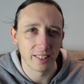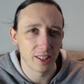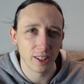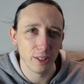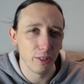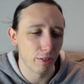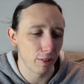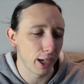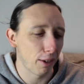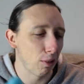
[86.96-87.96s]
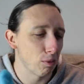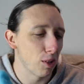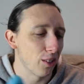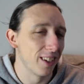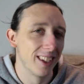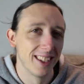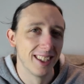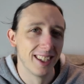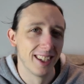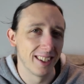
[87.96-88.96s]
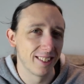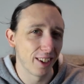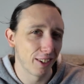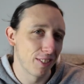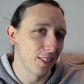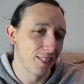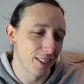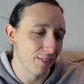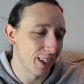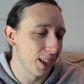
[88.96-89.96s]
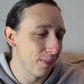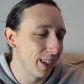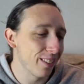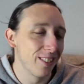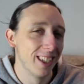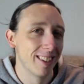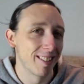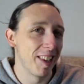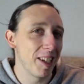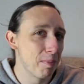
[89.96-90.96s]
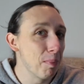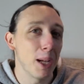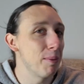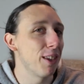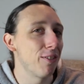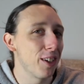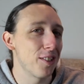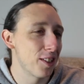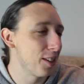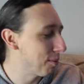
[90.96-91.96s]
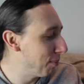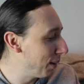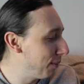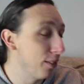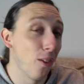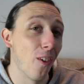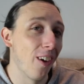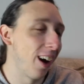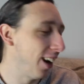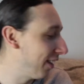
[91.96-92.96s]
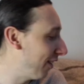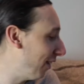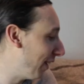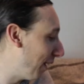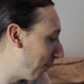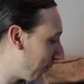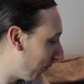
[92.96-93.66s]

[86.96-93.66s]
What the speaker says: 2-3 hour run until I've done something in the middle. So these may be the future, these may not. I don't know yet.